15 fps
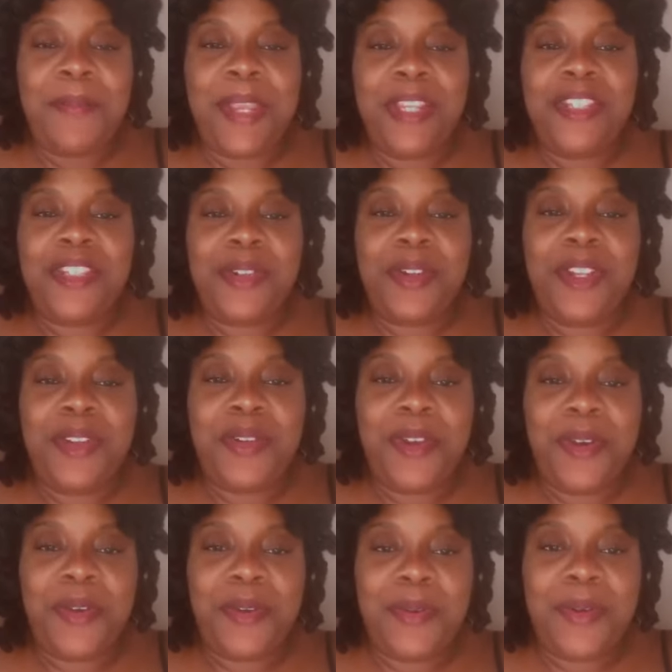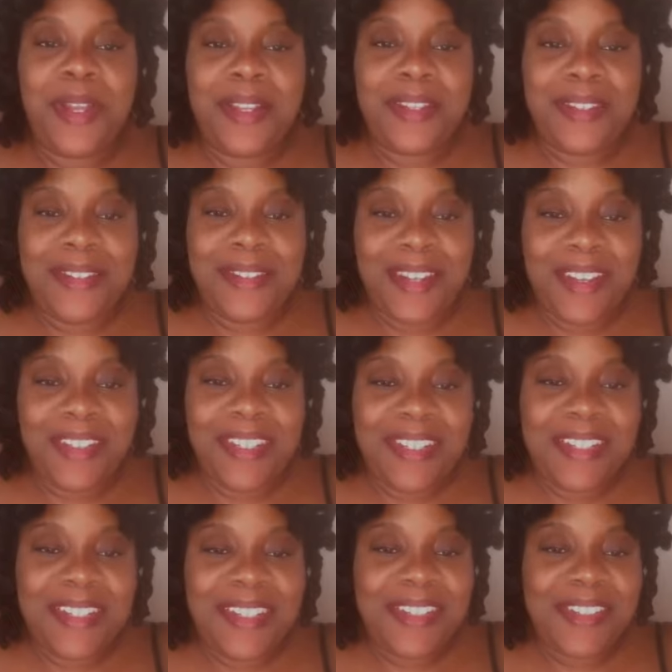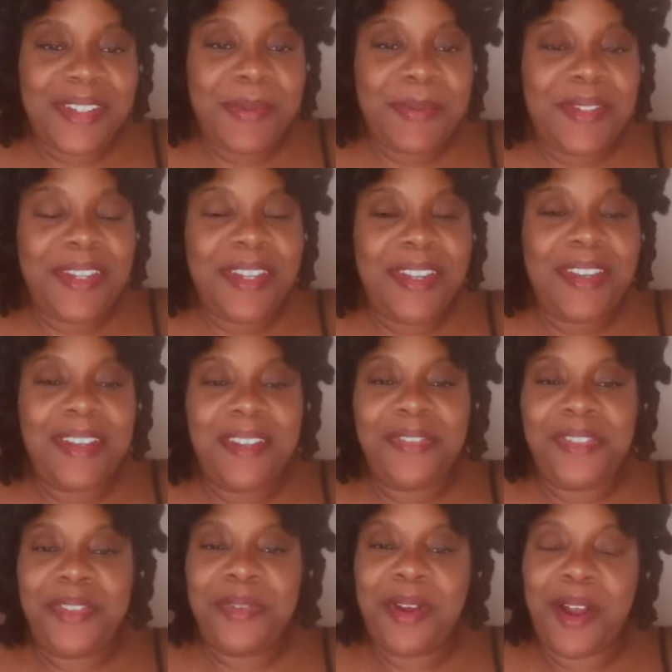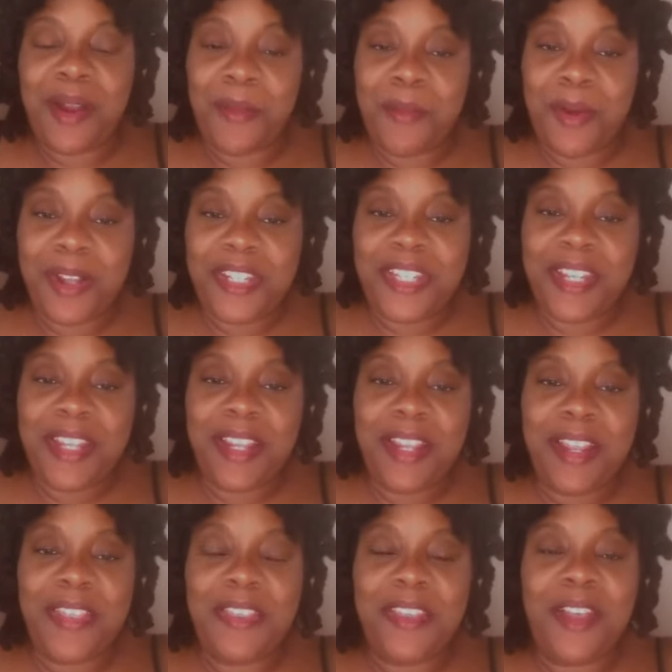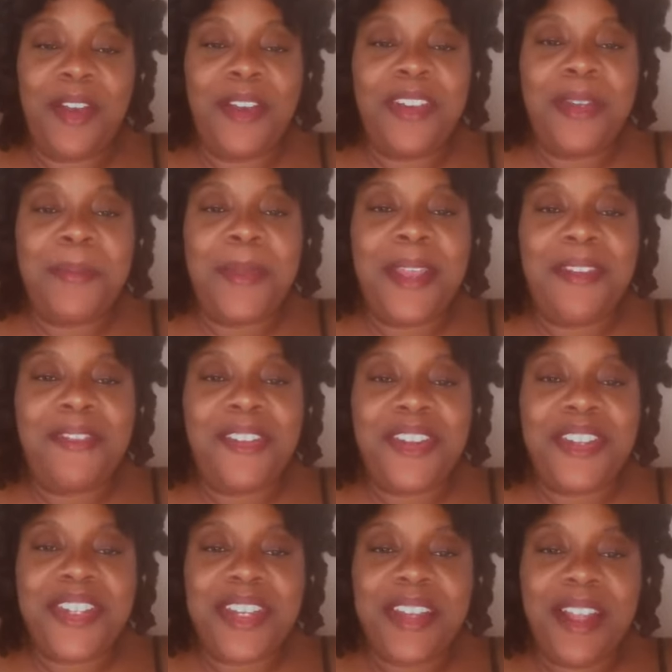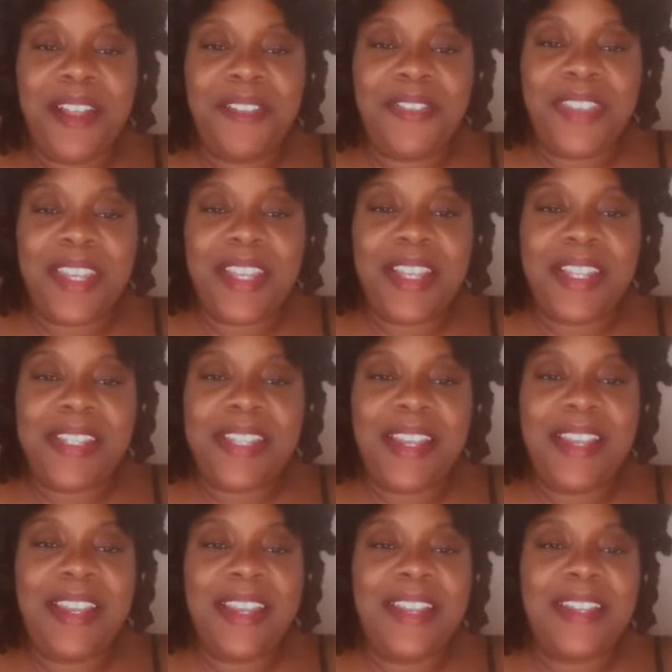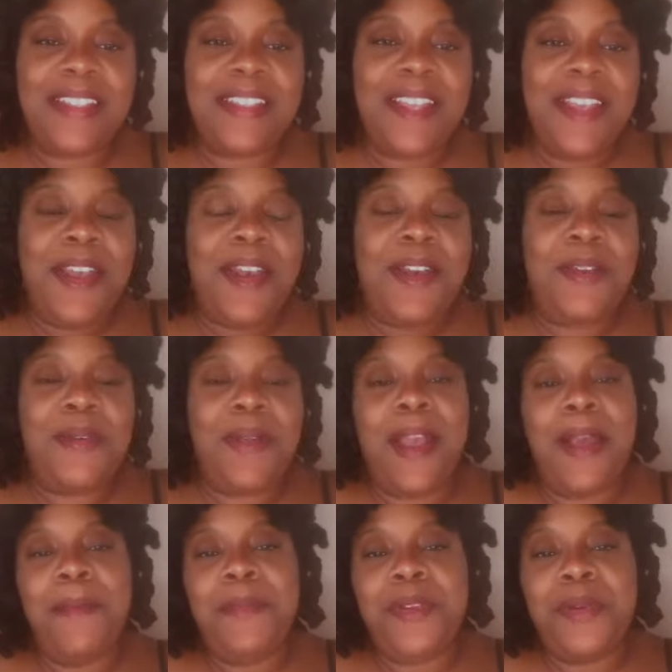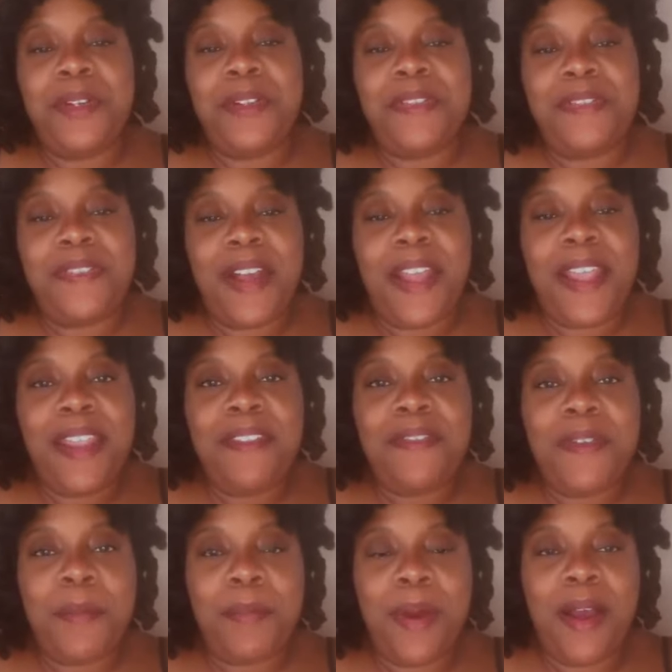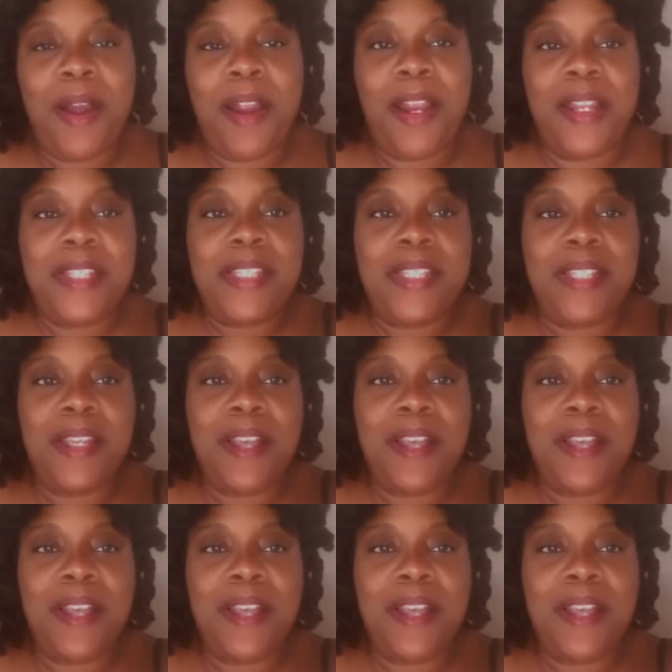make sure you go down into the description if you are watching the on-demand version of this and grab your 5-part